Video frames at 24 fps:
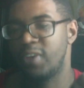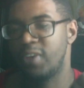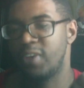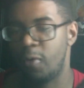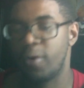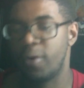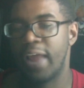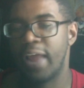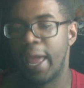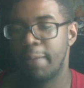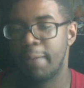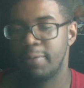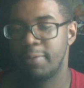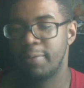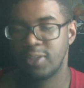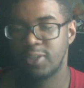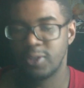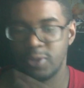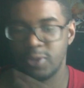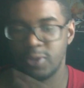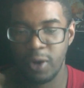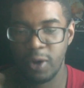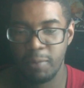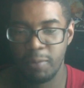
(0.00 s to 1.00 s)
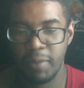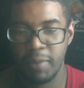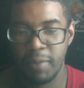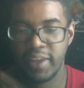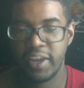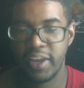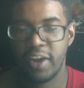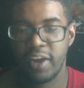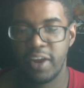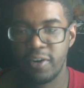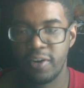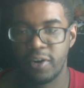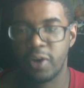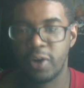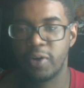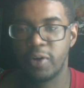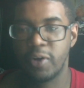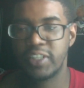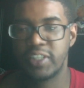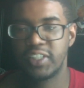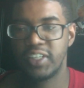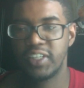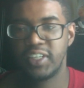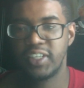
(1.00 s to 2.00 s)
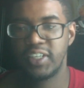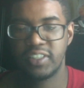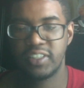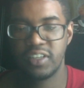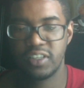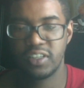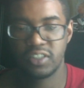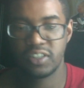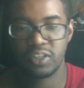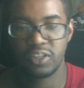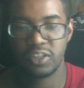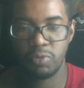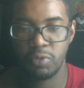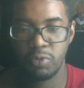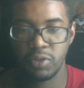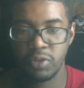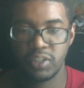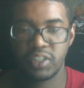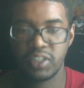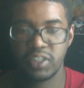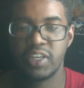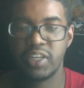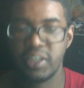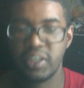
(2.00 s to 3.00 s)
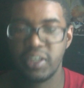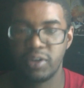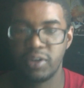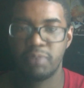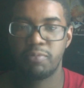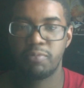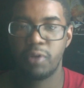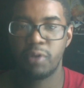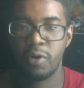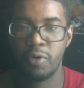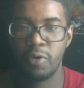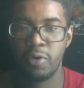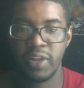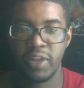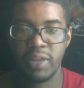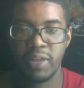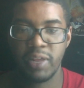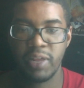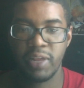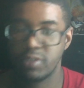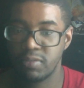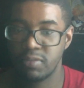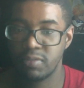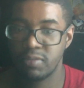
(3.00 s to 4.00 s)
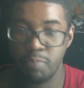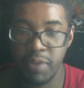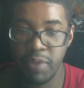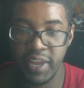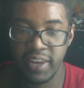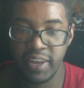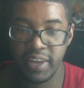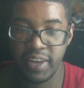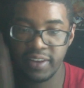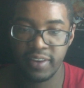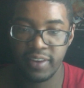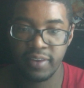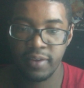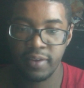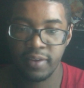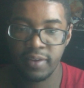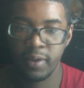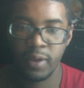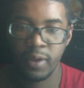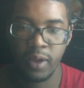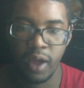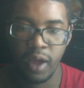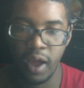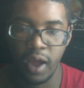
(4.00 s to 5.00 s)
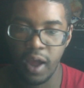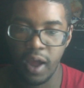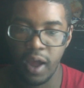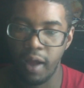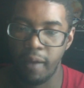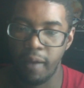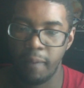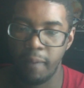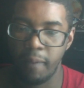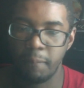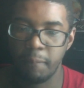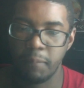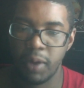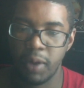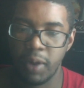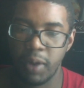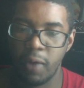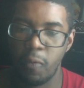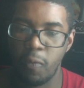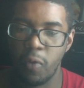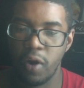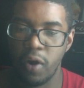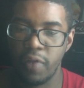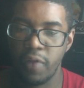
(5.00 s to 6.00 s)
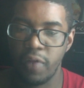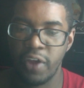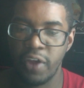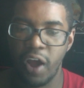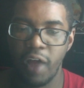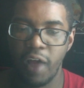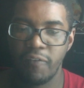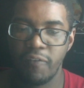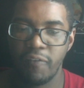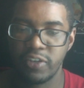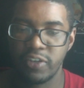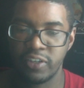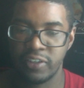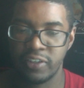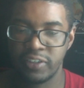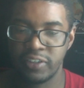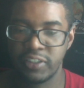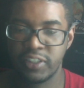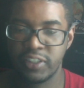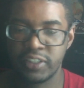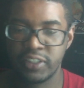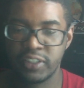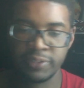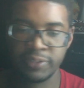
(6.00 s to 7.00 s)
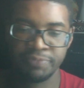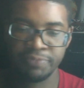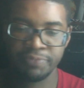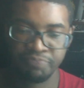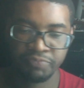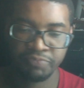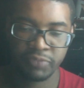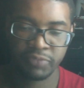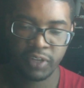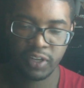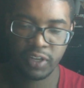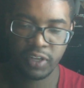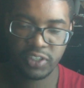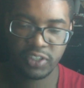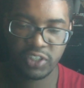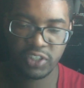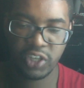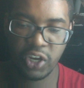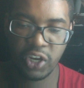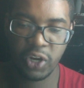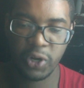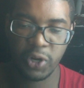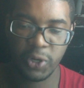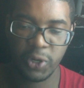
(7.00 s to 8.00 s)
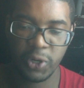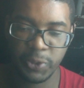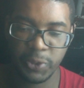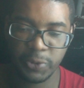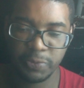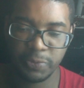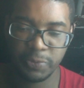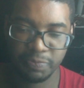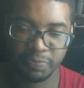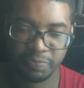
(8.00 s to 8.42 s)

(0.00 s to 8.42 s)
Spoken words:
what happened to our main character, Grisha. His sister was killed and murdered, and he was beaten by one of the officers. So